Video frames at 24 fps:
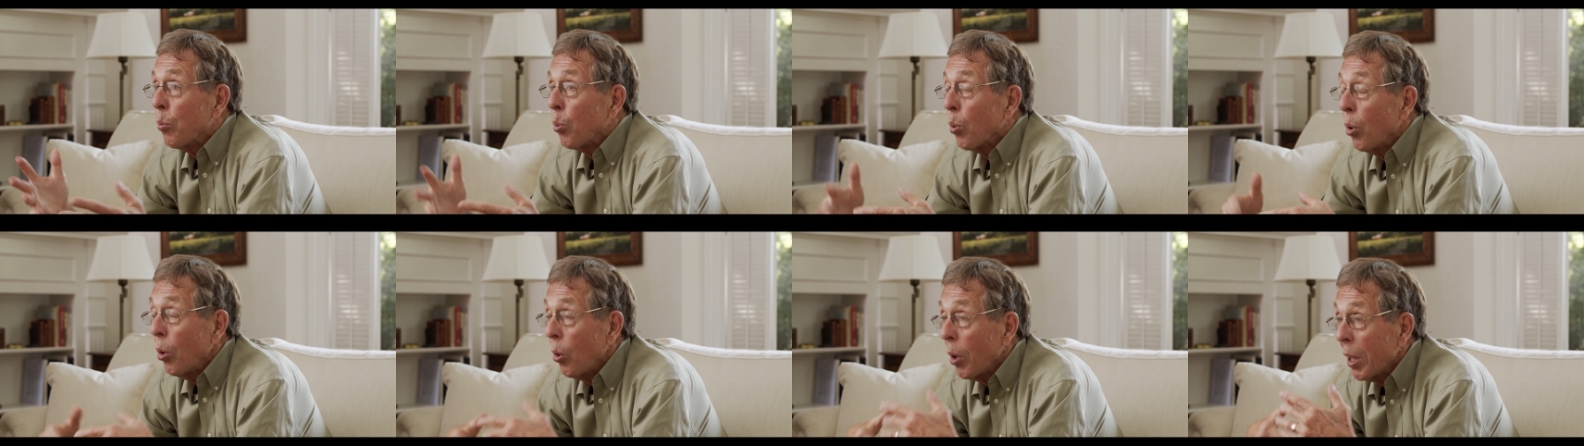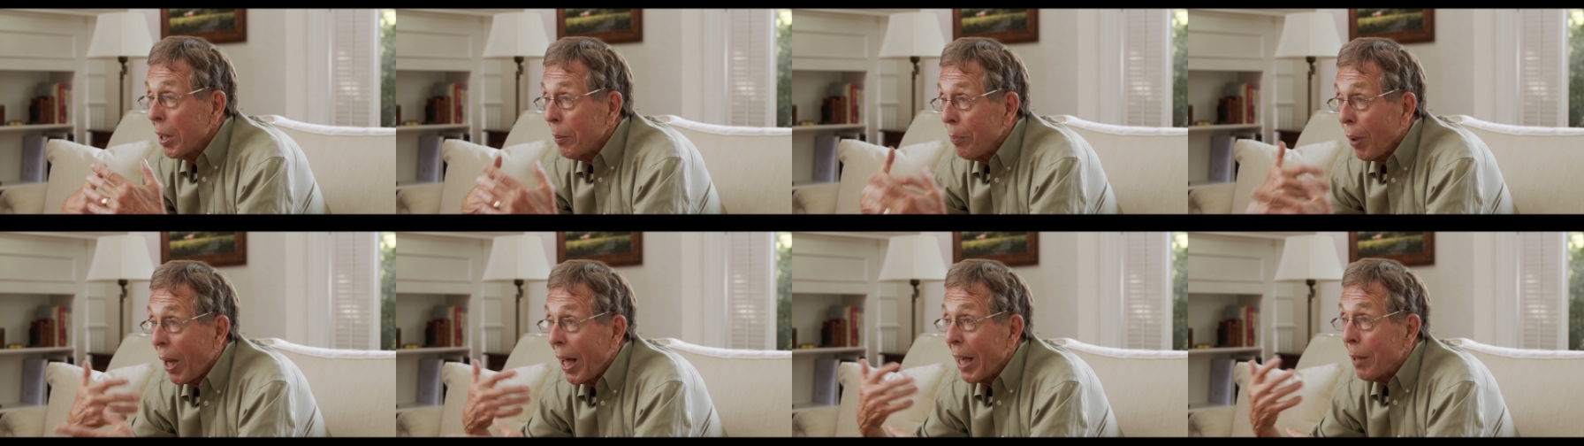and
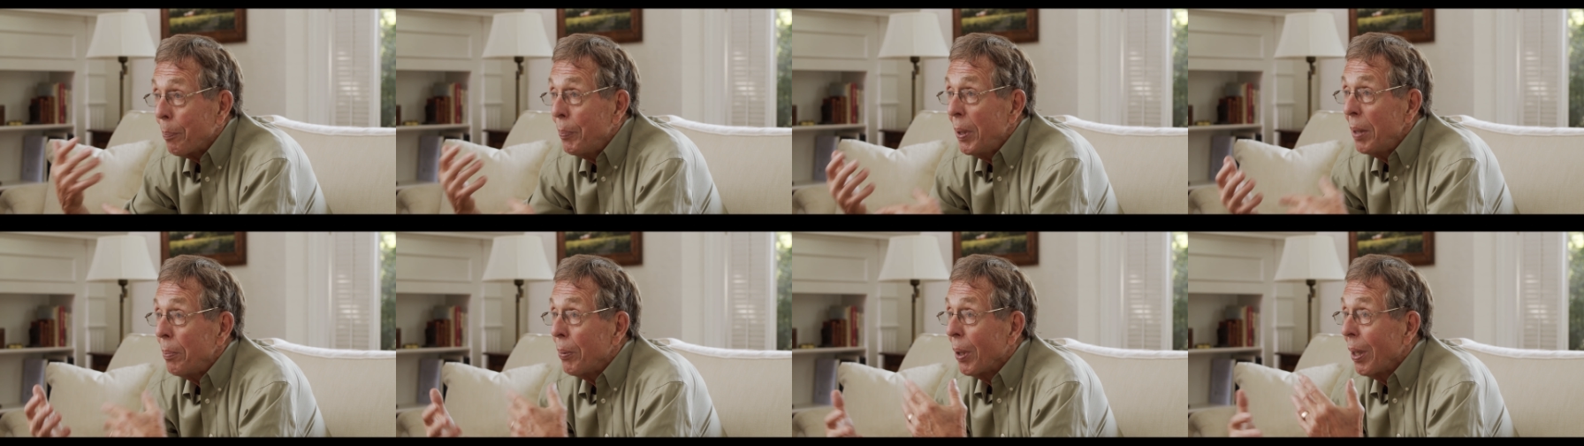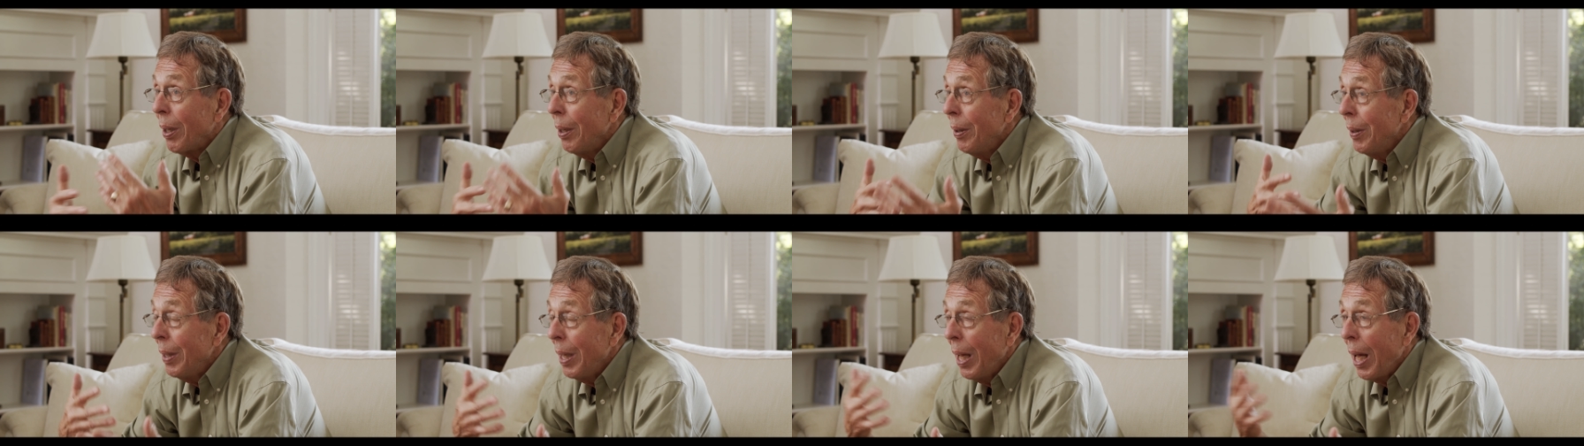ruling black
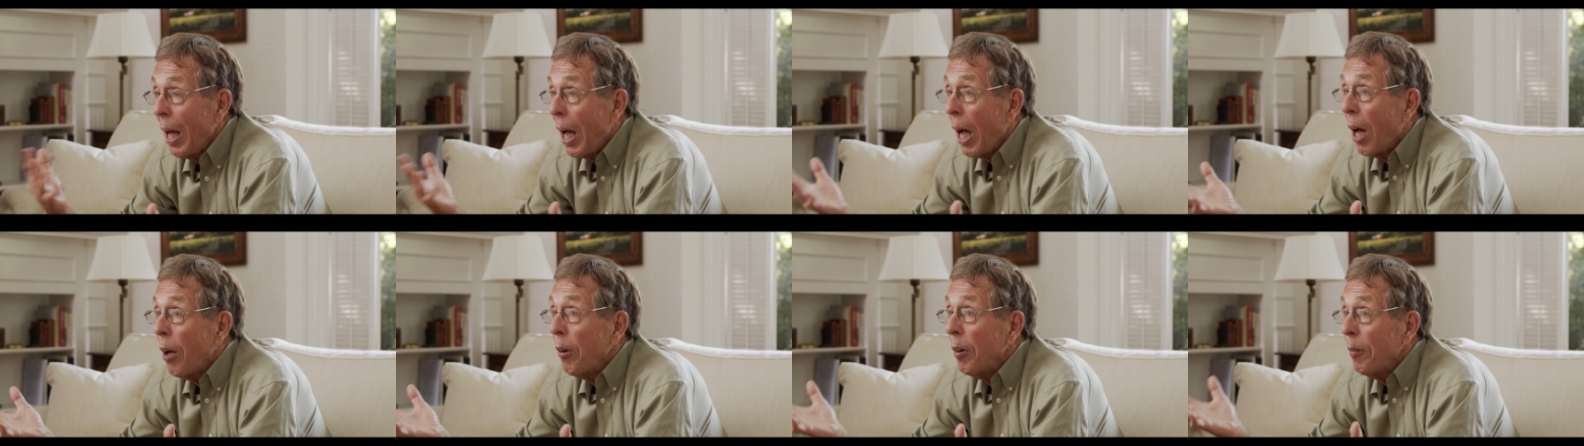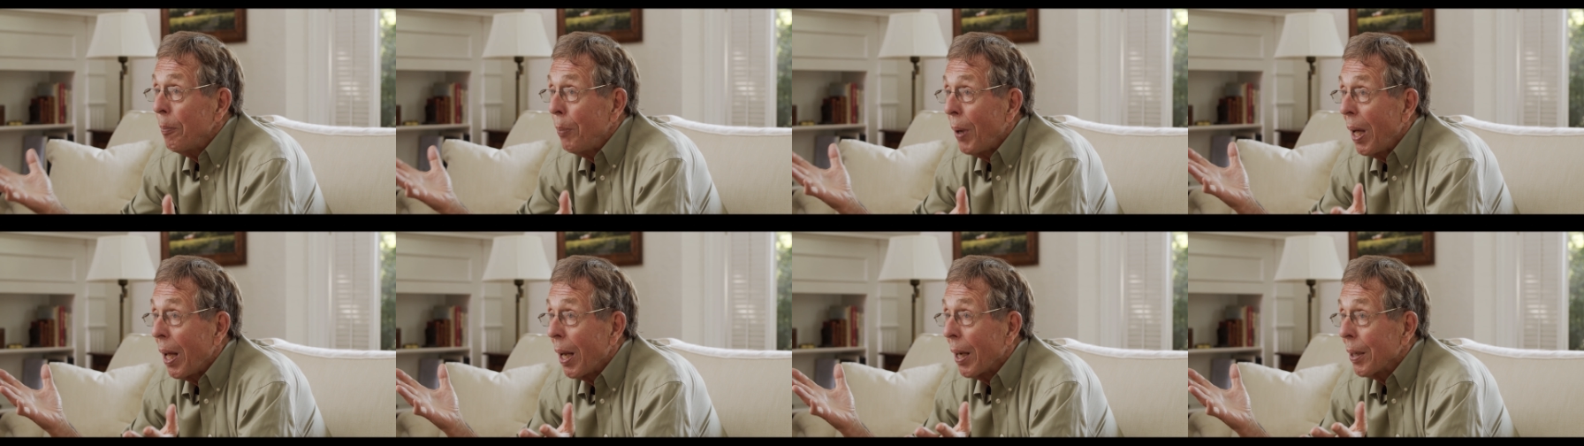people
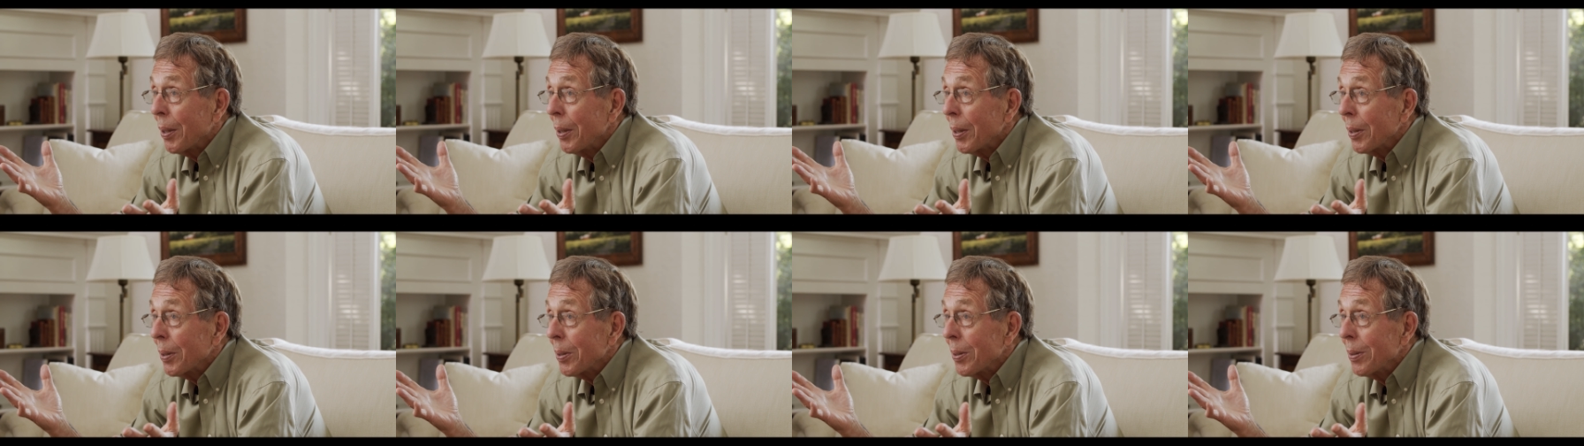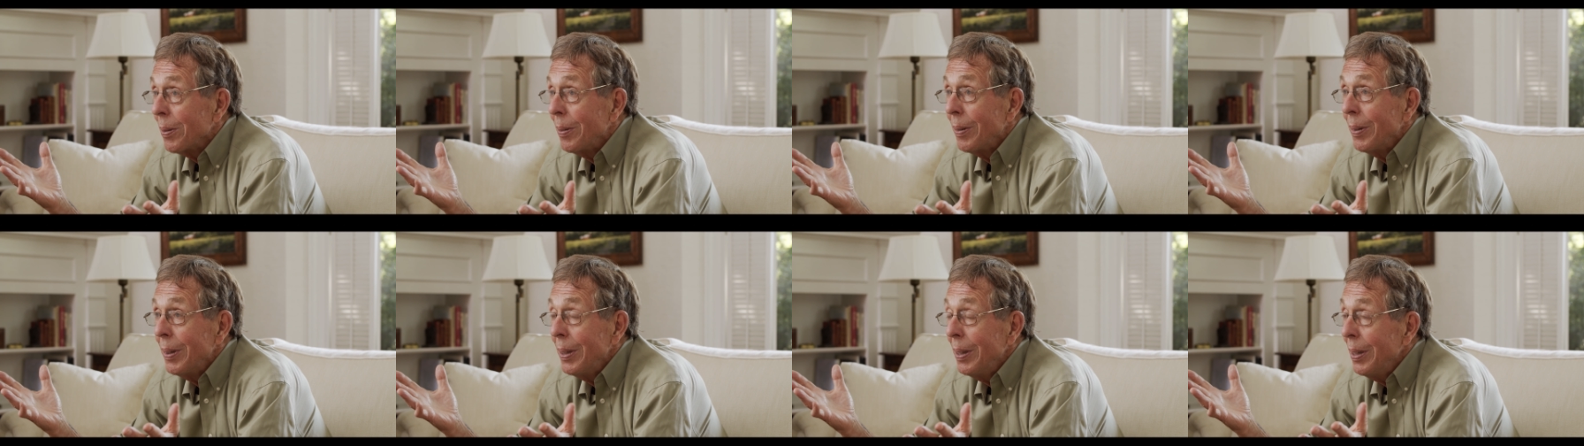out of
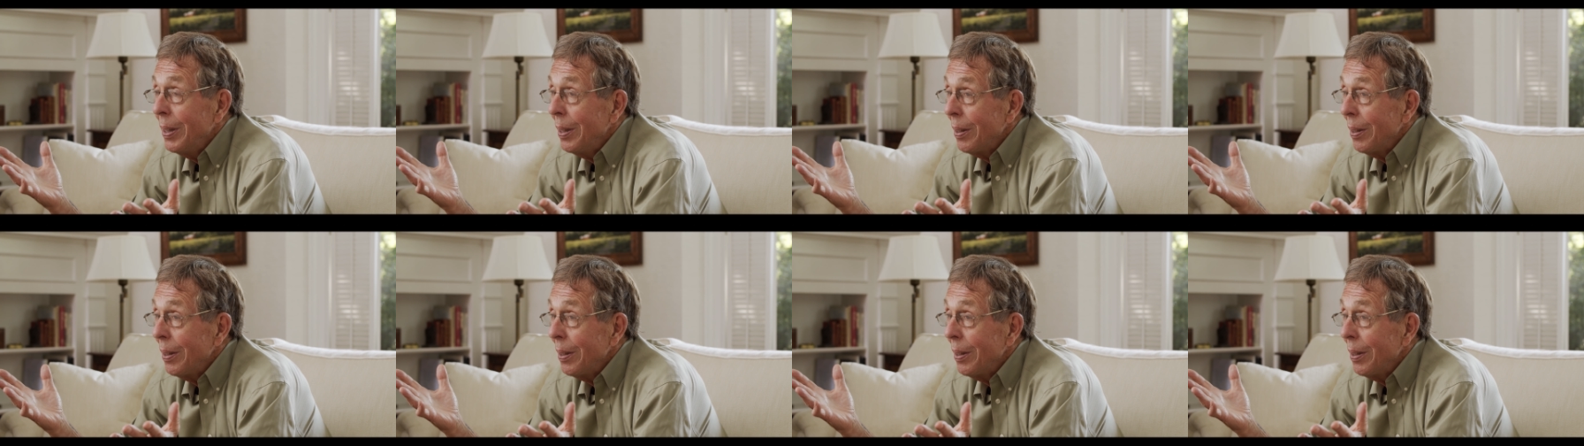politics,